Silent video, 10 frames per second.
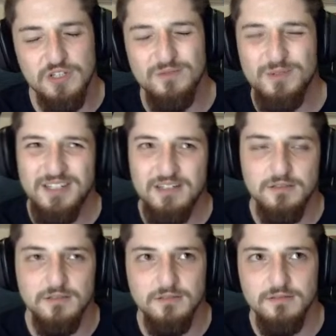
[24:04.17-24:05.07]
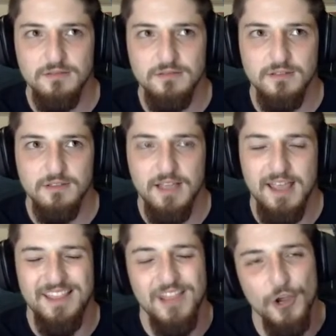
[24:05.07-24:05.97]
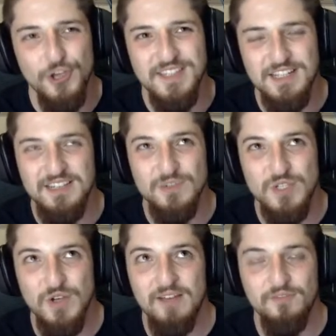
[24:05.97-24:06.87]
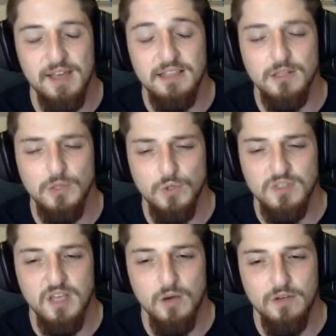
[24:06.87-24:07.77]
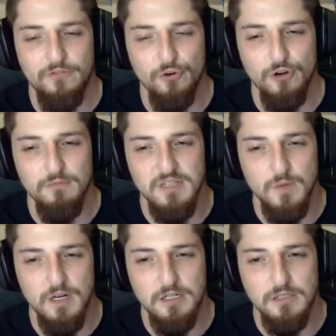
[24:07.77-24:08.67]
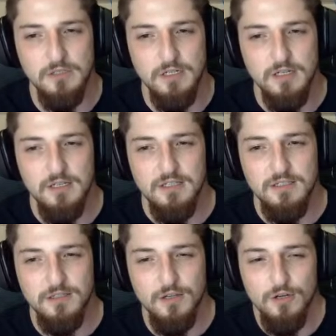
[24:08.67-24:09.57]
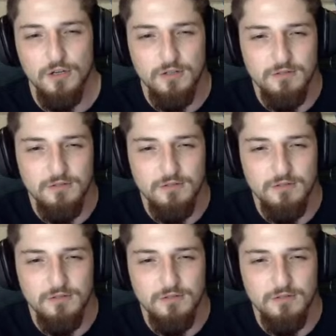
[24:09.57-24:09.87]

well, no, because he does also have like the looks going for him as well. So